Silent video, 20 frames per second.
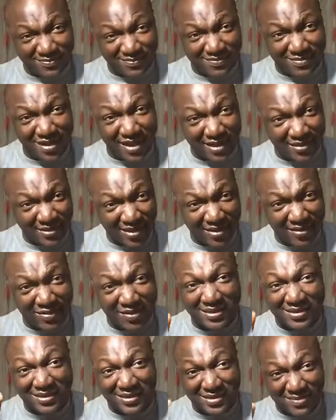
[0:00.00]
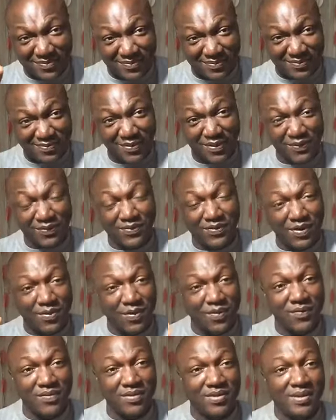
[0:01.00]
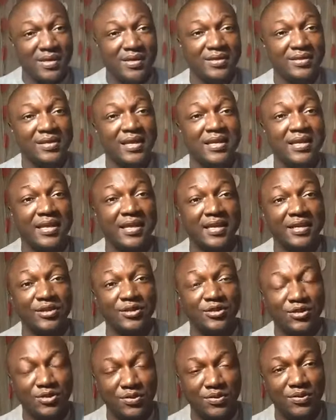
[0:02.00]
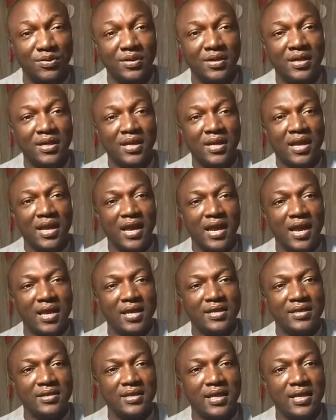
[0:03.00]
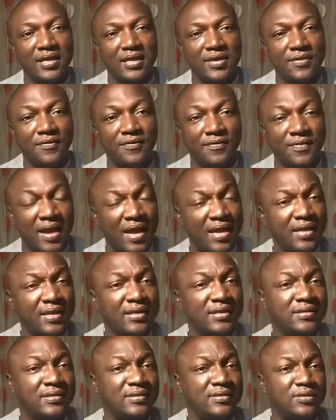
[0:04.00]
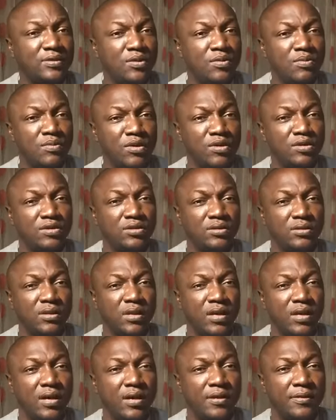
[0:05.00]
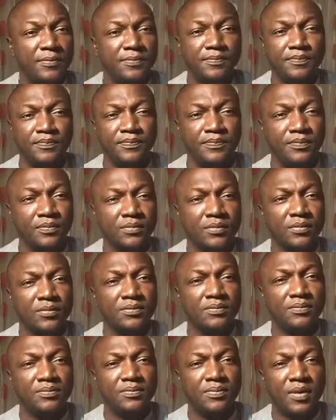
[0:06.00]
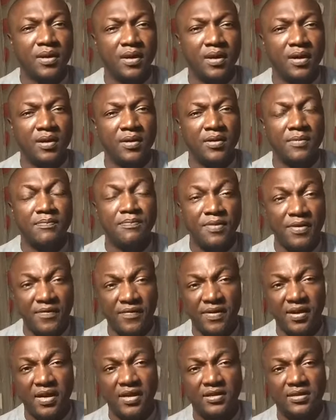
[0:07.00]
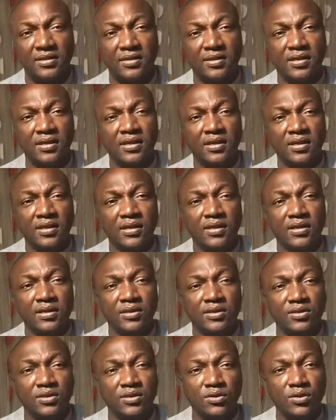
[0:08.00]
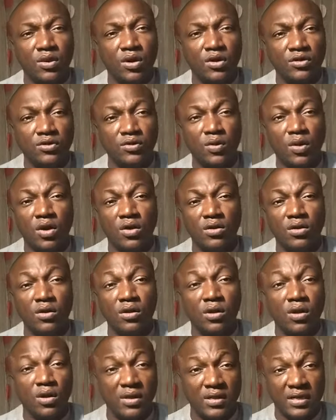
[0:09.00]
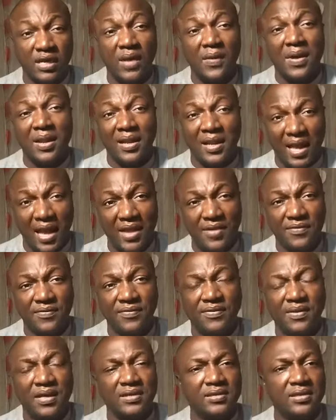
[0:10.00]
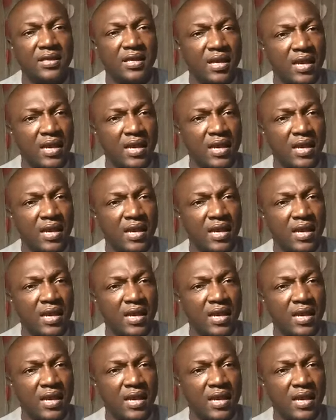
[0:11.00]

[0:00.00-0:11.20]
I tell you a tip of some of the things that he can do. And he find it so much a privilege to also honor God in our life. That say,